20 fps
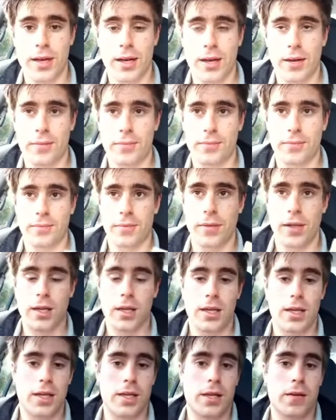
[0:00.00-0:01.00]
Um,
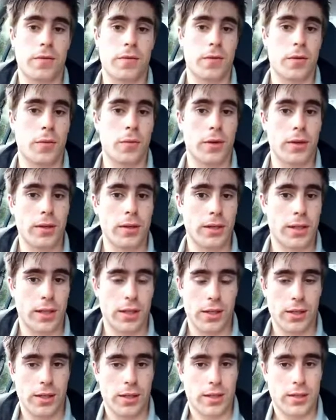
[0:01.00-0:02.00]
if you want,
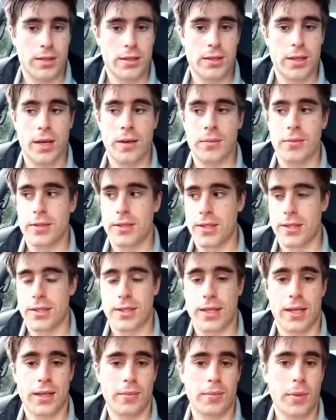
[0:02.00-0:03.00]
like, you can just come as a
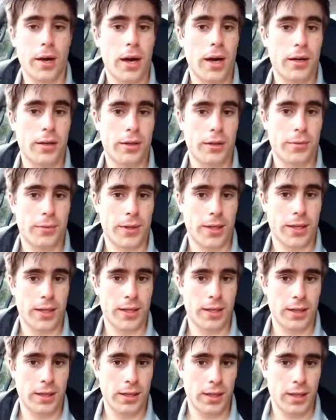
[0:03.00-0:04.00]
silent partner and we
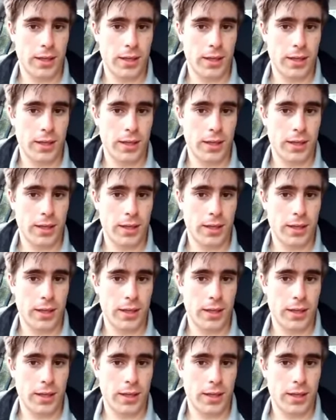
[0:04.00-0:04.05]
can